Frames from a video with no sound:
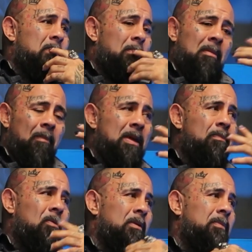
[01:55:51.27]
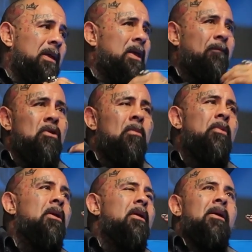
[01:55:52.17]
I brought my people with me. If you don't
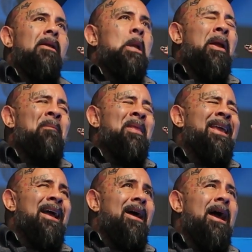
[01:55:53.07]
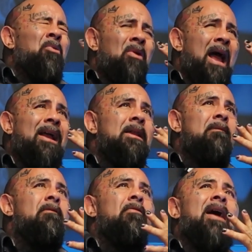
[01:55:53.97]
bring your I can
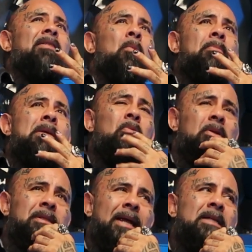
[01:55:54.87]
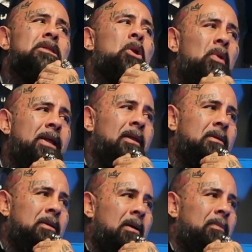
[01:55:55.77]
never fathom when people would say it's lonely at the
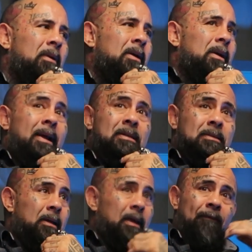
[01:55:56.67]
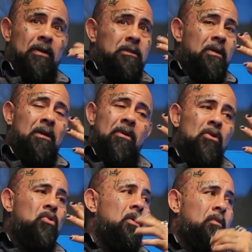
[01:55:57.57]
top. If it's lonely at the top, you're
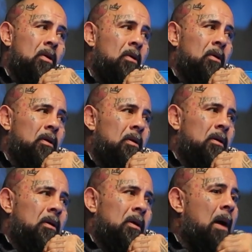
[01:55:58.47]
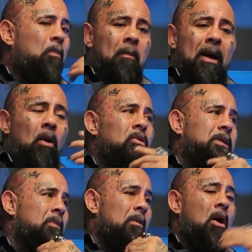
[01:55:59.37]
doing it wrong. I brought my whole
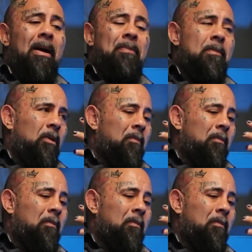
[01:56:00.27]
team with all my people.